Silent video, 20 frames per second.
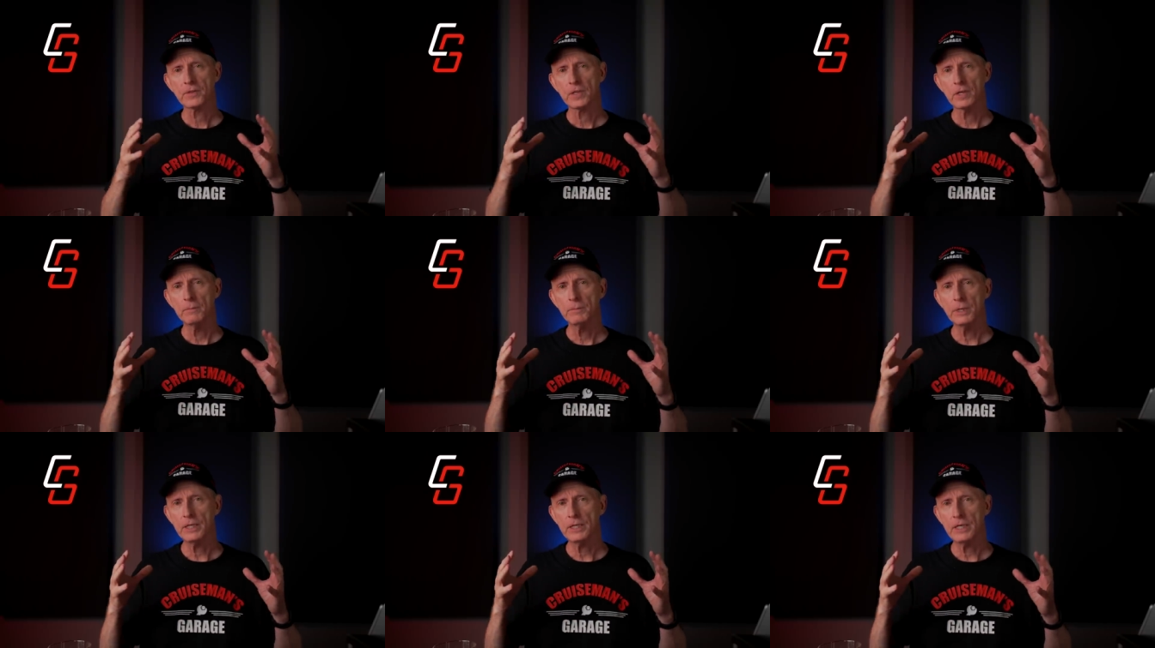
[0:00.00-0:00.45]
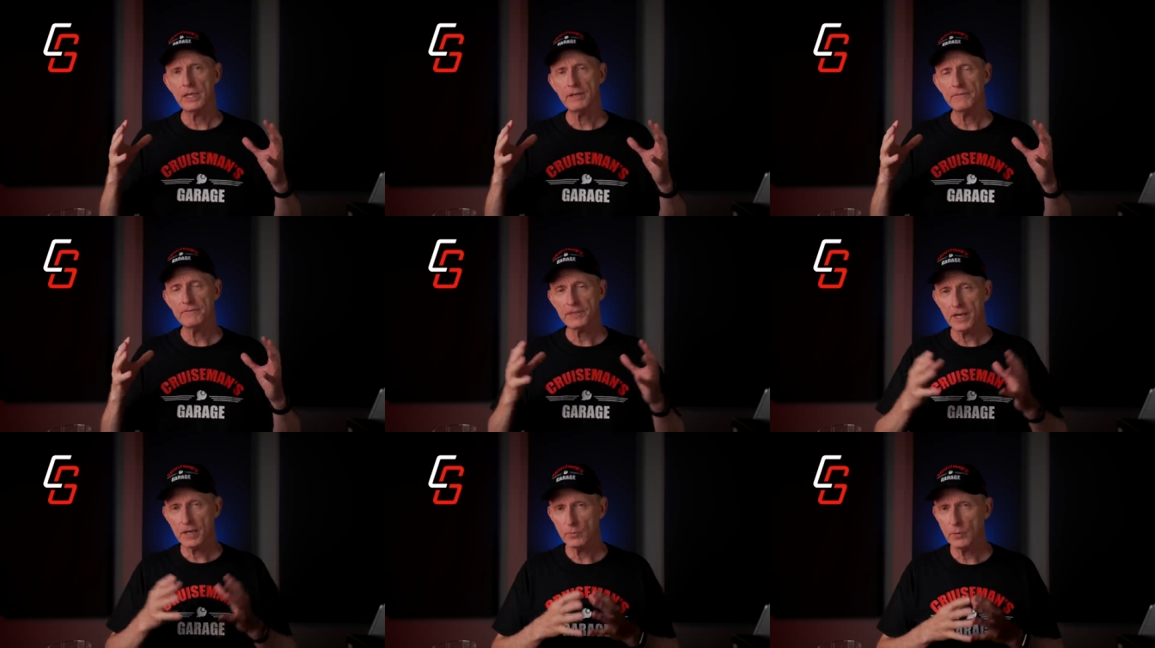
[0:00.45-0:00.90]
But
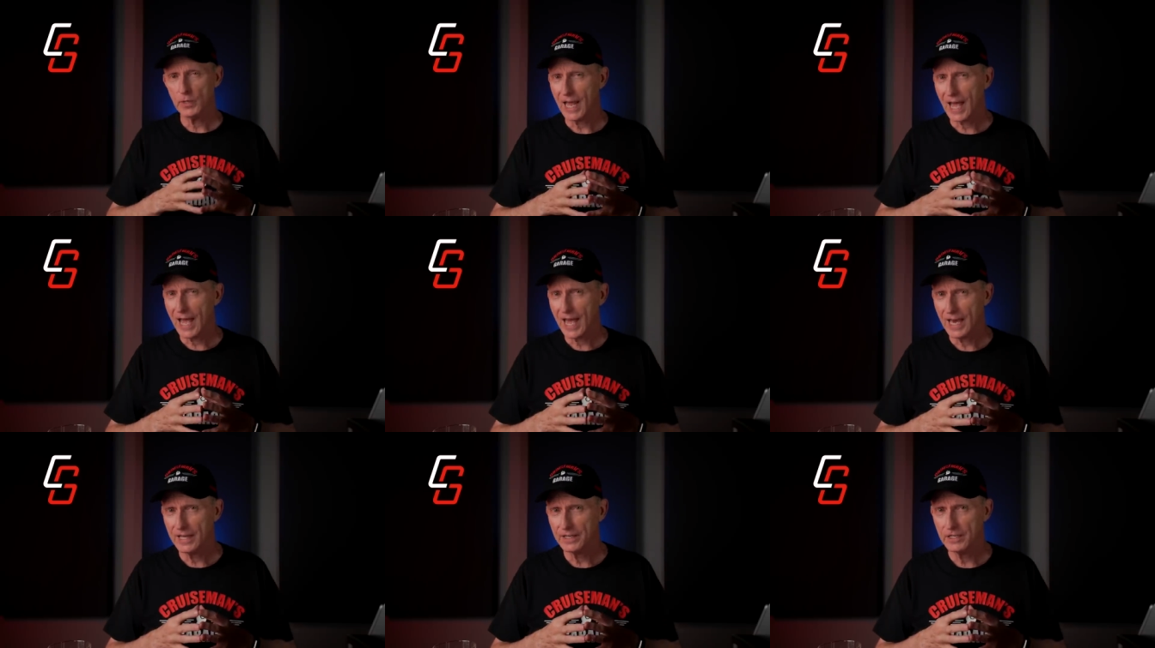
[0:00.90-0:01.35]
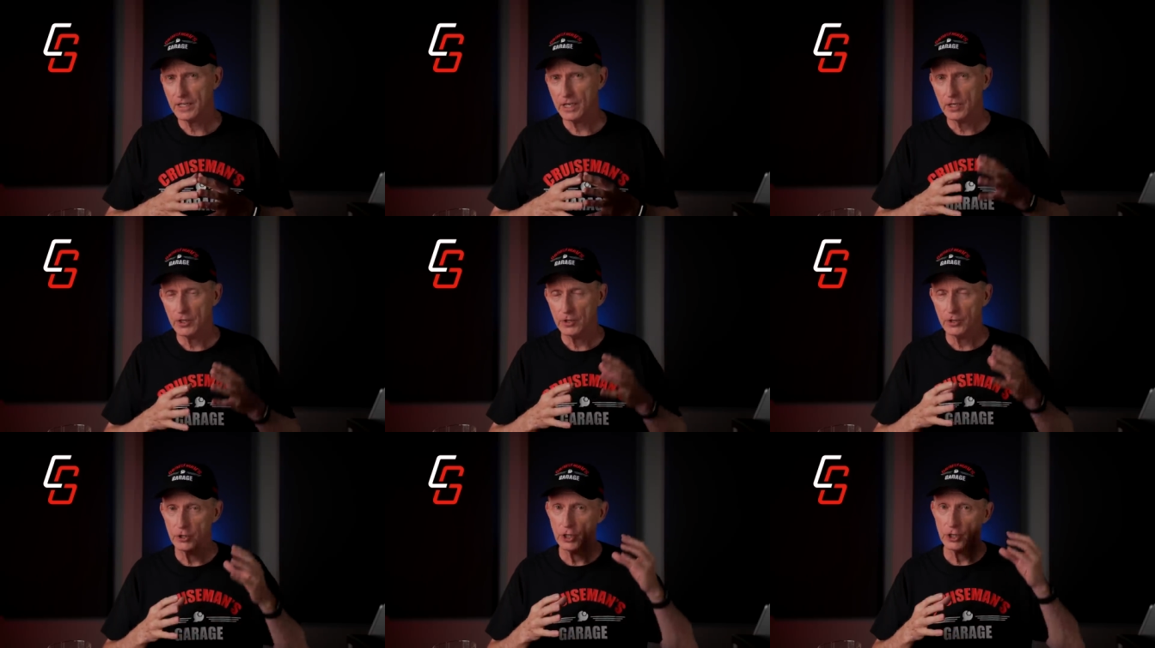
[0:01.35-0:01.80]
if they would add
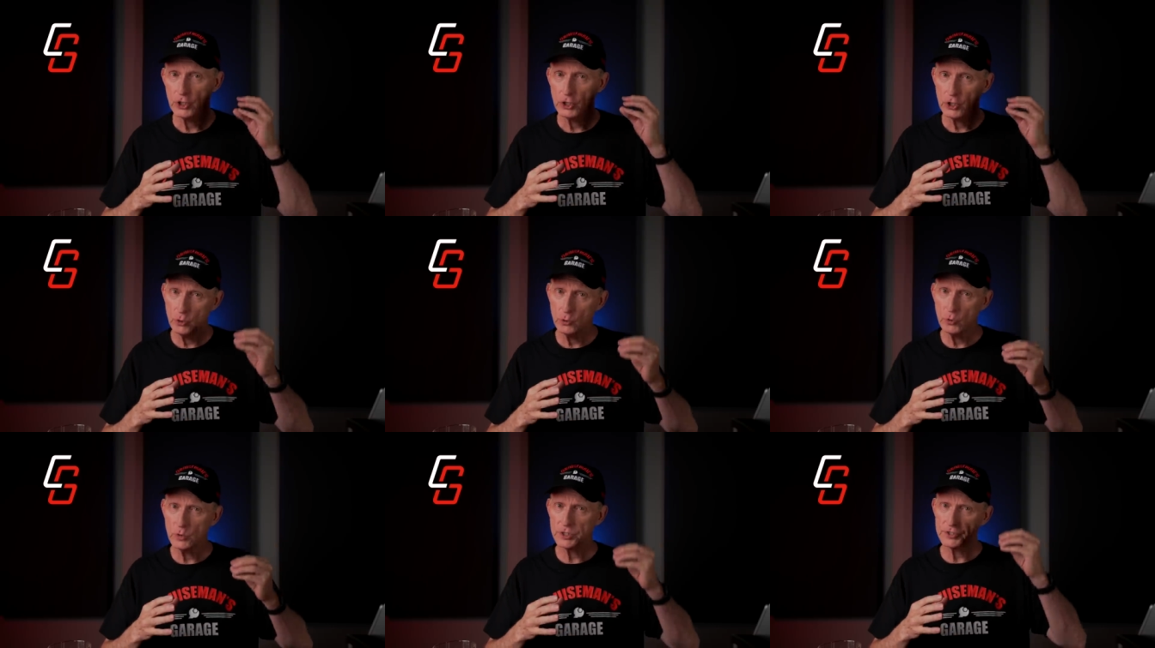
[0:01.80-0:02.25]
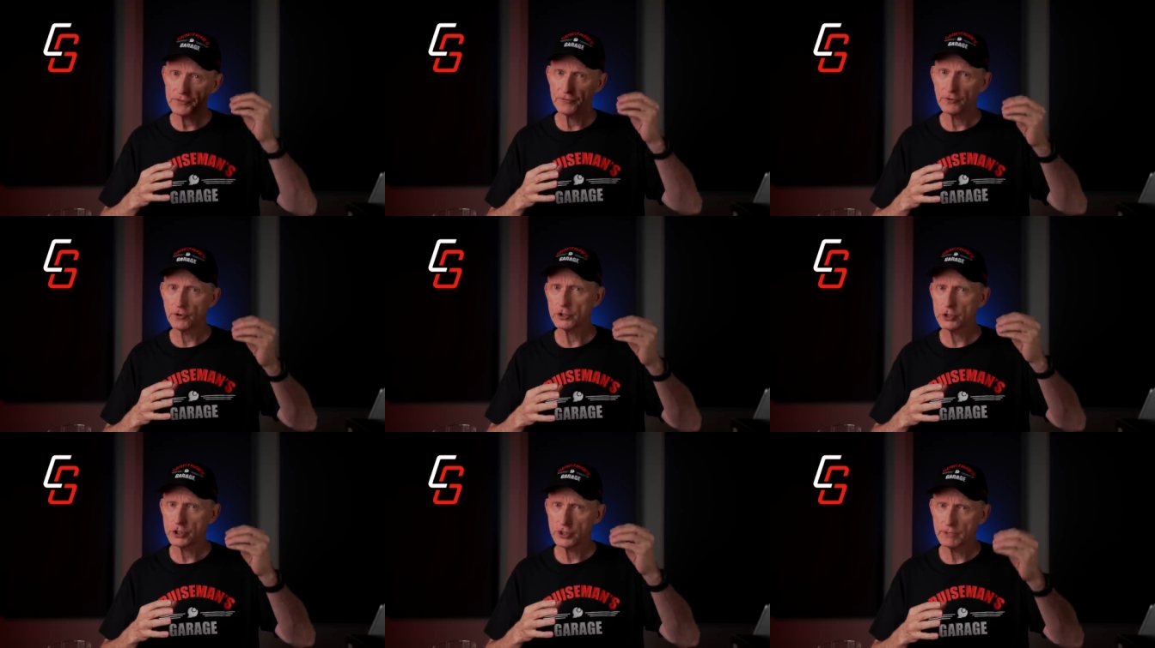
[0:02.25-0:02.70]
the newest
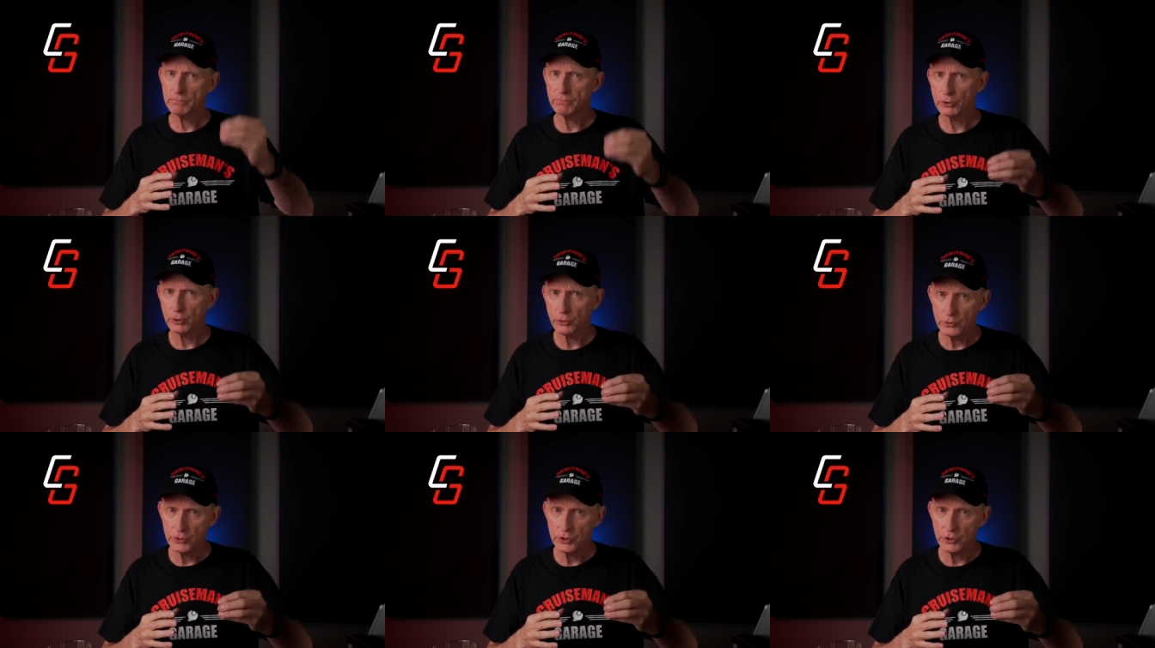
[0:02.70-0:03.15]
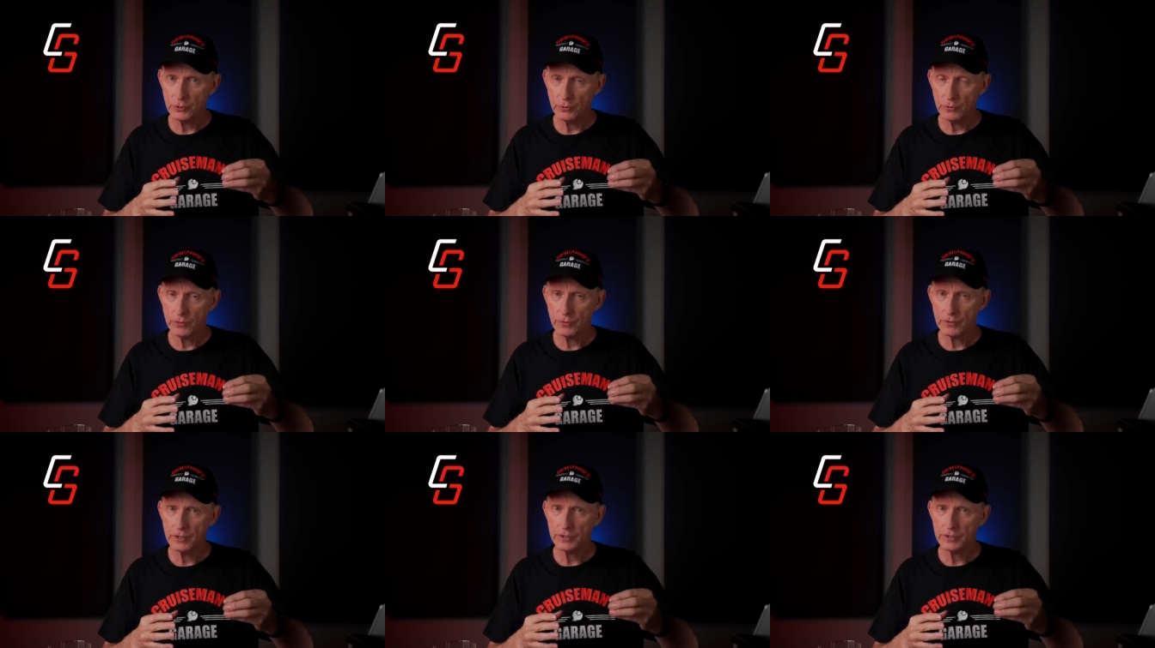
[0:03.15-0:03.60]
version of Bluetooth